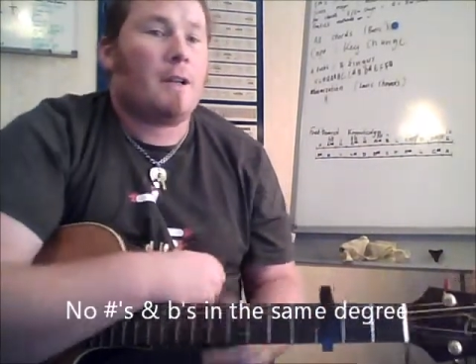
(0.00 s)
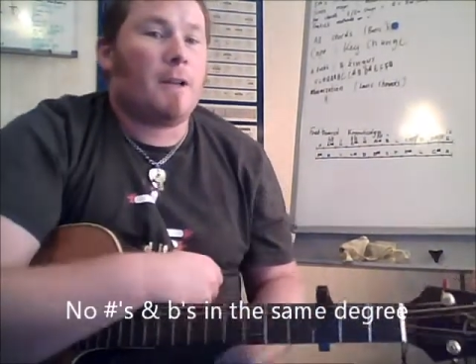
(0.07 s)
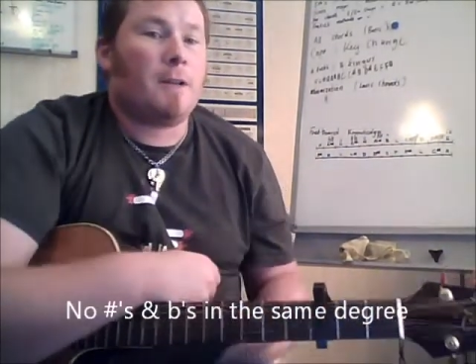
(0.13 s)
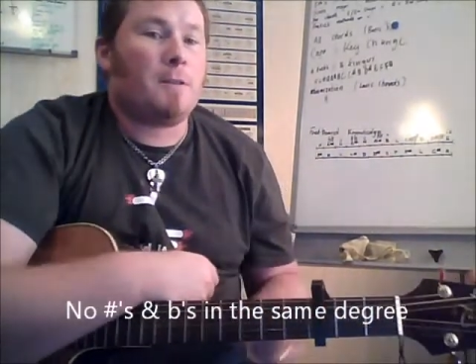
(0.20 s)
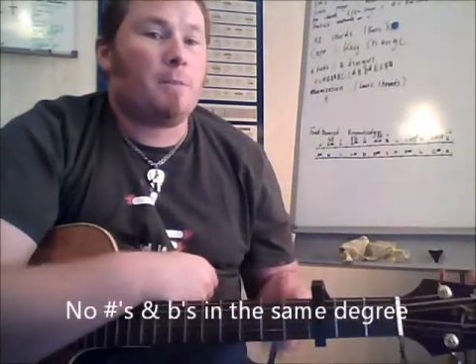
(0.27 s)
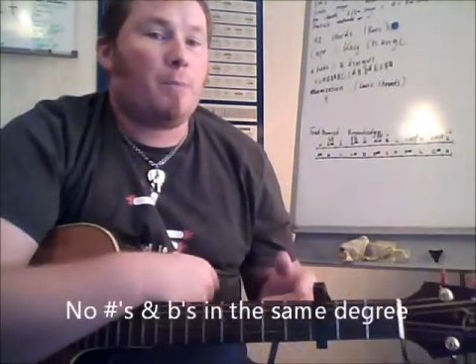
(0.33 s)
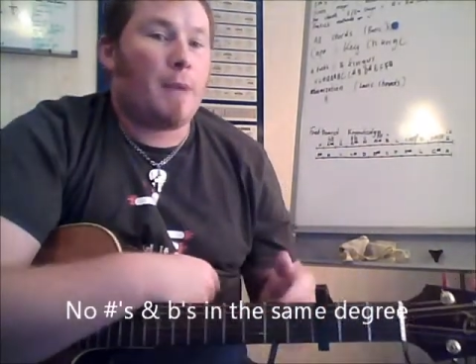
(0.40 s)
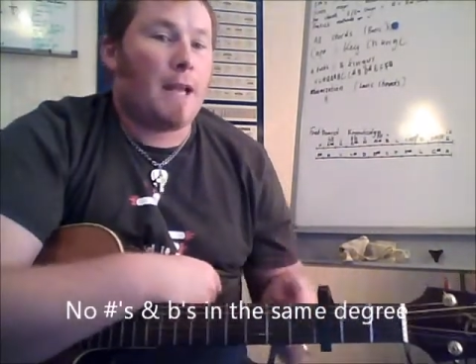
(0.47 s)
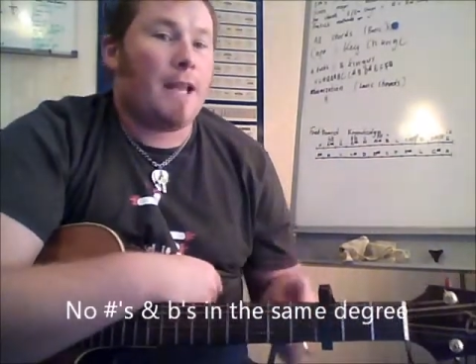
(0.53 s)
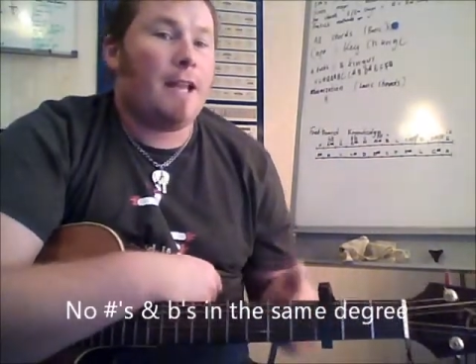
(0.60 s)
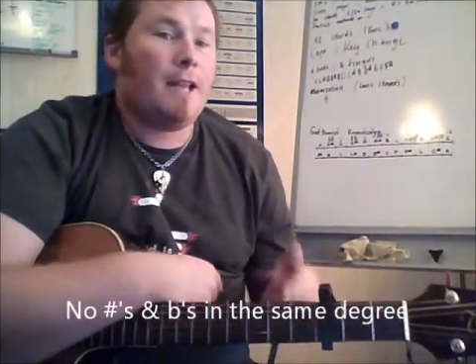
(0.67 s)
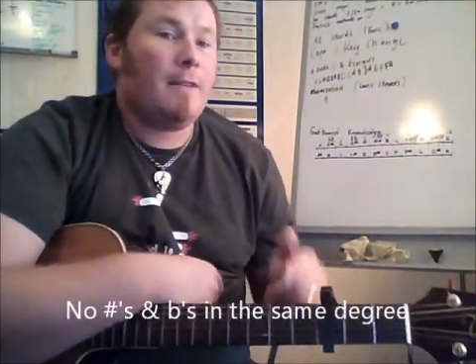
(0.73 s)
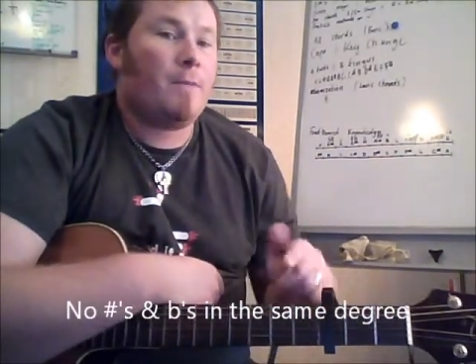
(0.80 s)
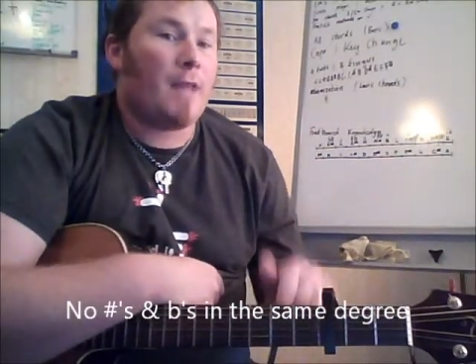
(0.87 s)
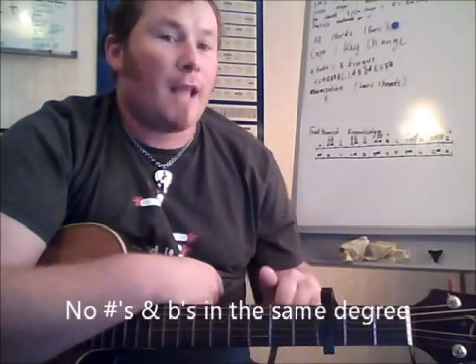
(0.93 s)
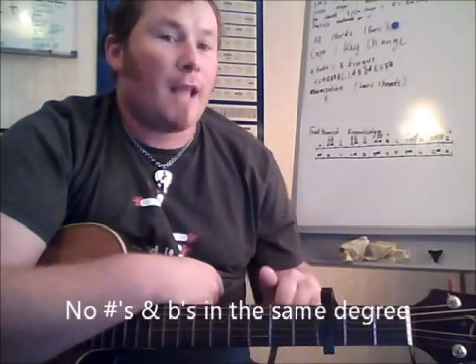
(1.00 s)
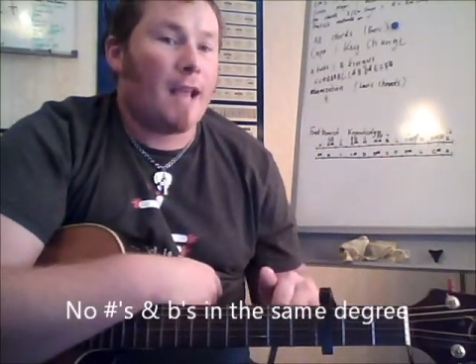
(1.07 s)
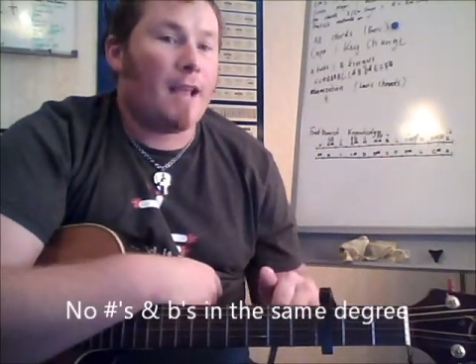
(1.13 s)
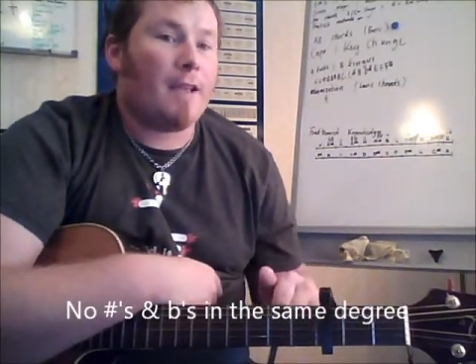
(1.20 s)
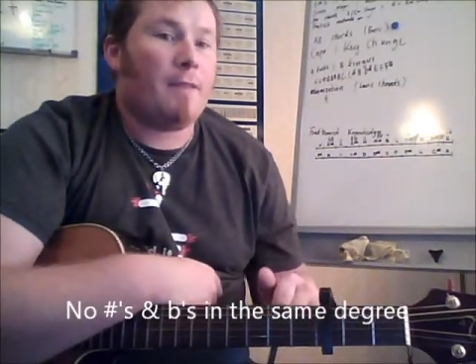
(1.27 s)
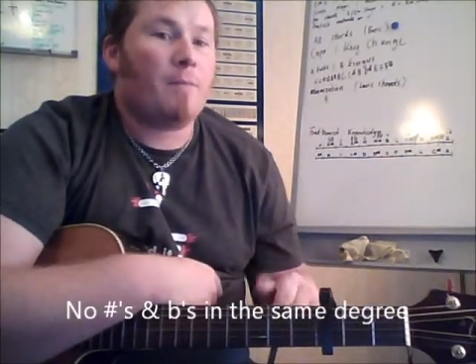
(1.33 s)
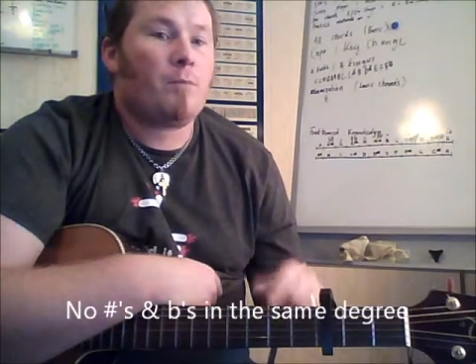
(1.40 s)
is B,
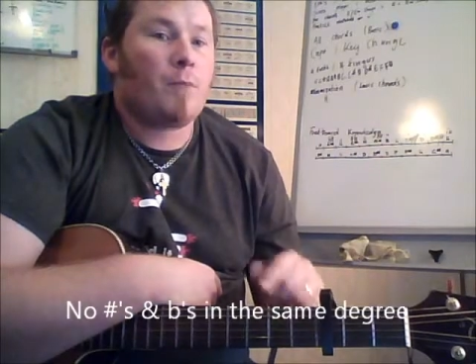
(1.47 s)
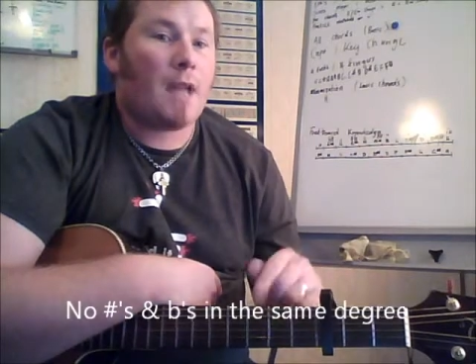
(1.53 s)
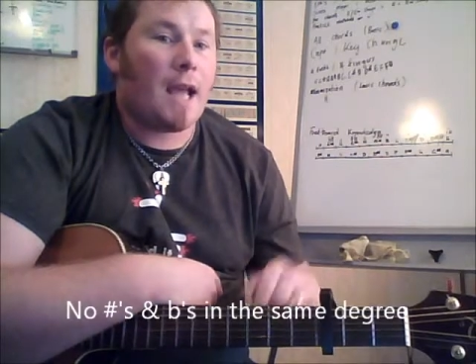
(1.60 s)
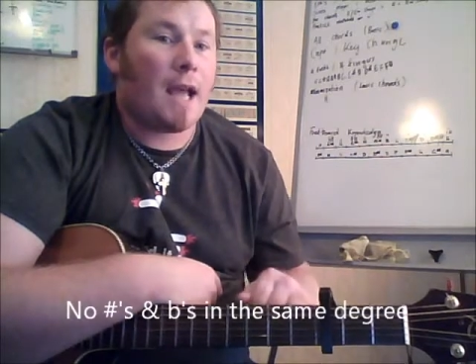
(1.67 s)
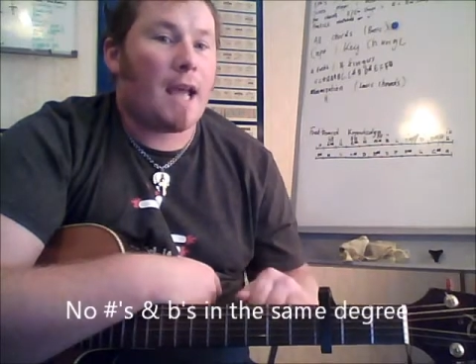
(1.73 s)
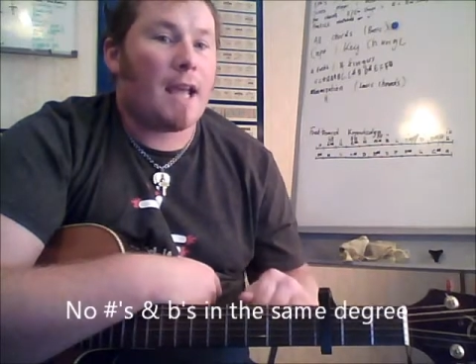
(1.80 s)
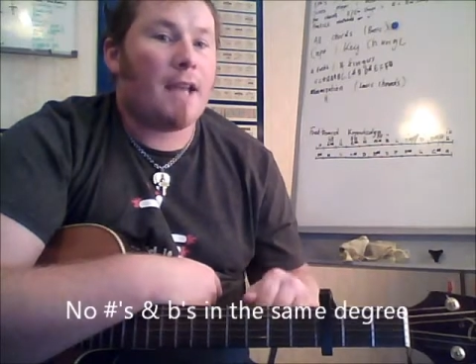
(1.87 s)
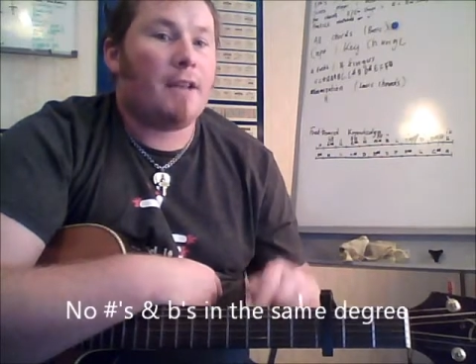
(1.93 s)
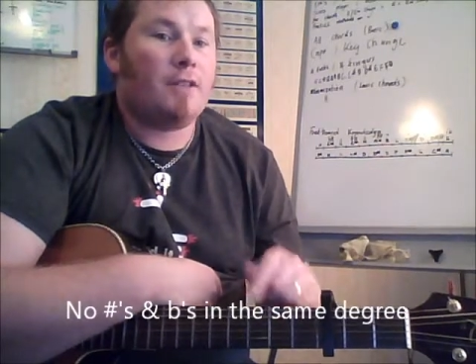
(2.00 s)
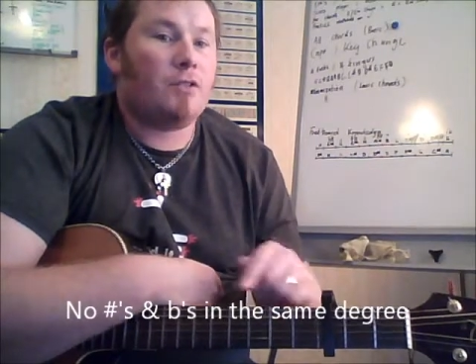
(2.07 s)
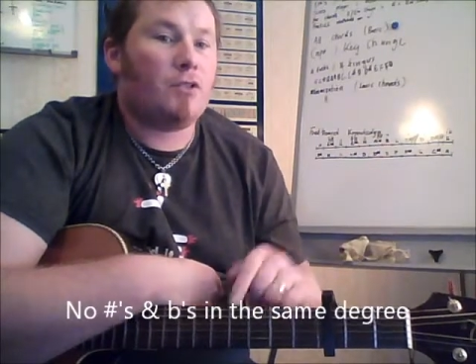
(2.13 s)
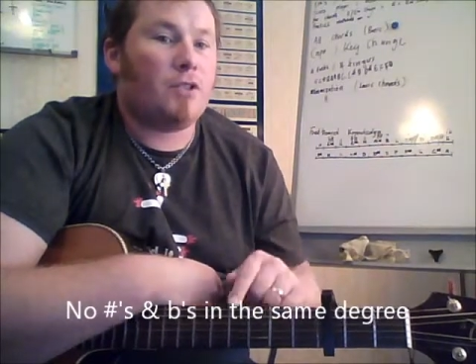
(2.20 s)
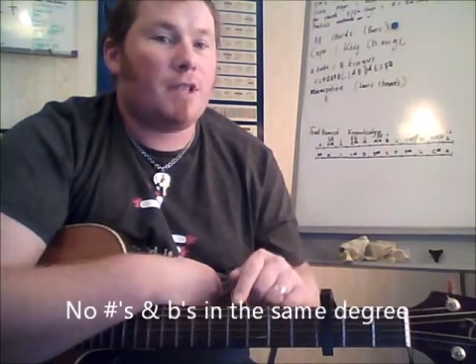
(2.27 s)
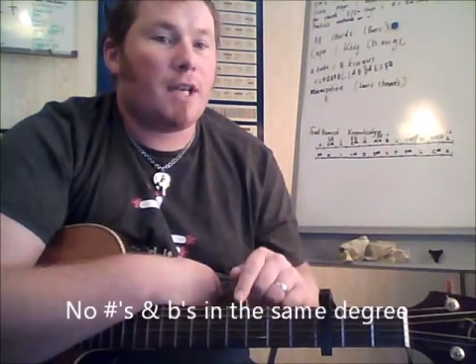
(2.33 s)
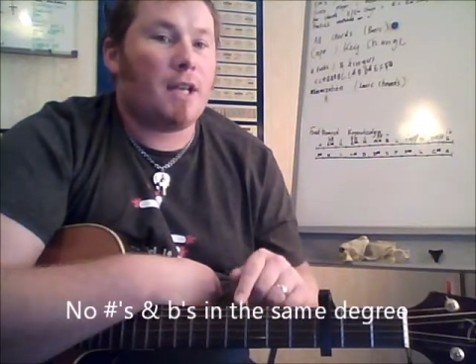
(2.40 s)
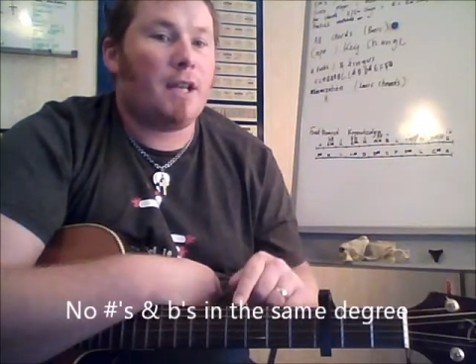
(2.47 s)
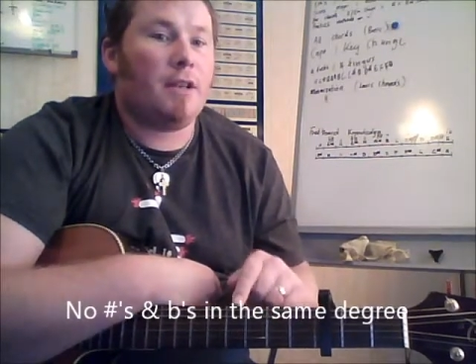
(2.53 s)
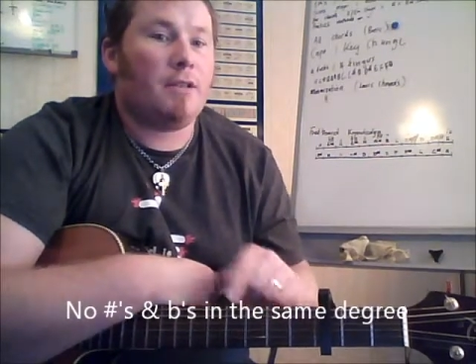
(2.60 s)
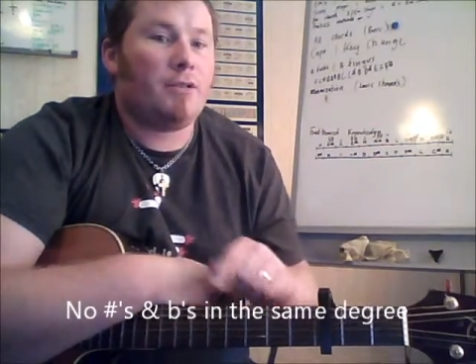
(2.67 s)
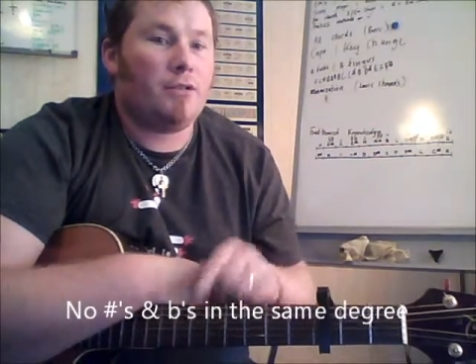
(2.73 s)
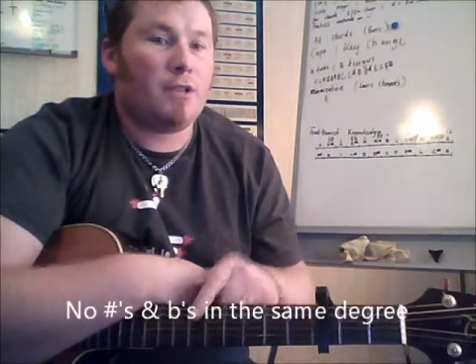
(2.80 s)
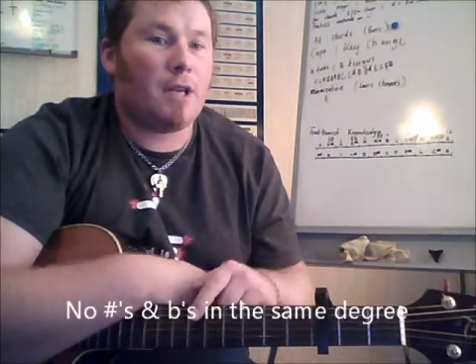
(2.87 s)
E, A, D,
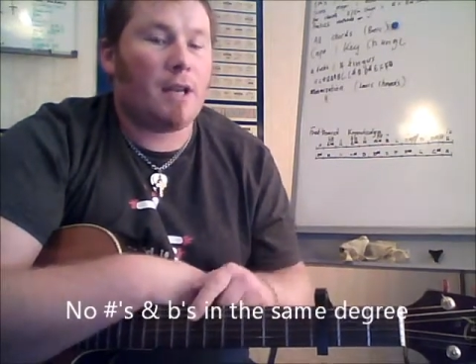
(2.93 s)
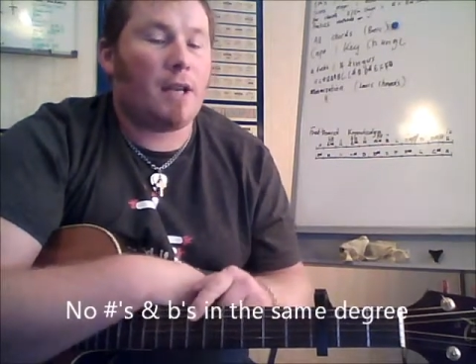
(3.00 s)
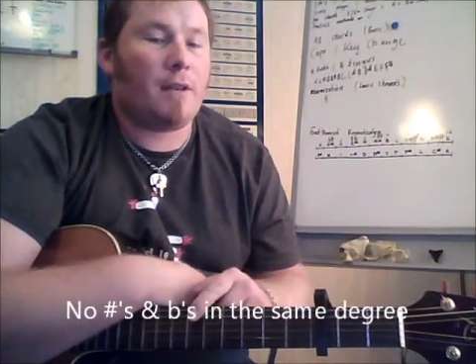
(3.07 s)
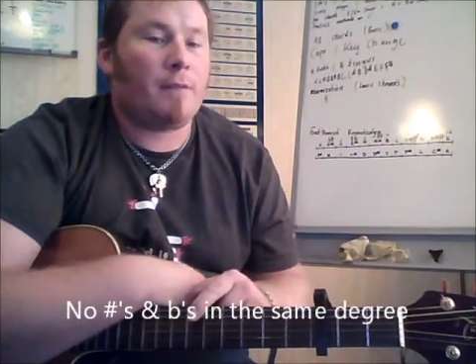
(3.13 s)
G.